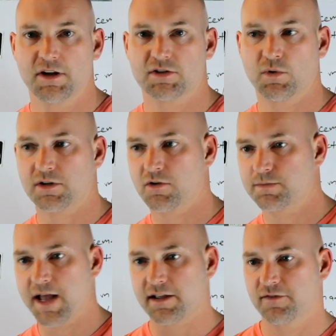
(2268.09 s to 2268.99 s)
So it
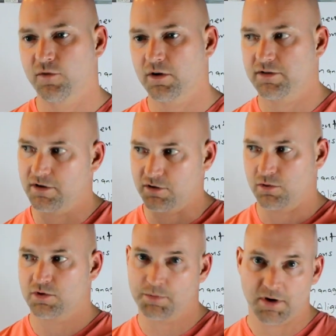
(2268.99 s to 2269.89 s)
goes back and forth to a
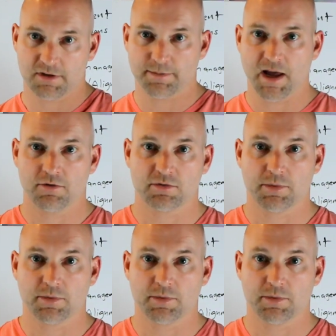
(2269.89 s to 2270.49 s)
good response, bad